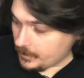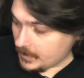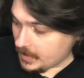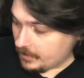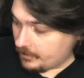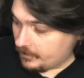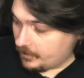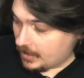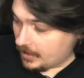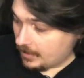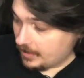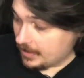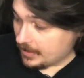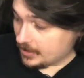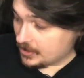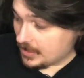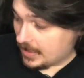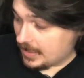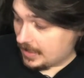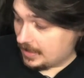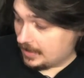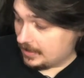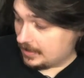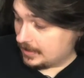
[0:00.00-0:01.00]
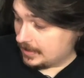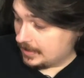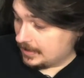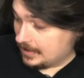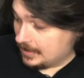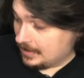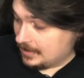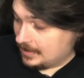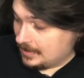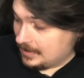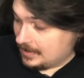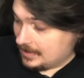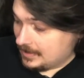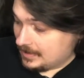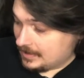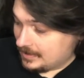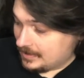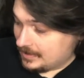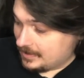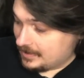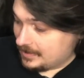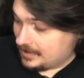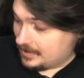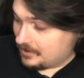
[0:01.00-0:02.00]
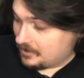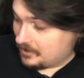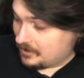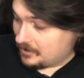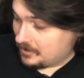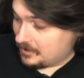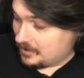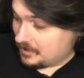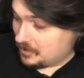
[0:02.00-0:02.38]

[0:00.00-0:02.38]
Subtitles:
very excited, but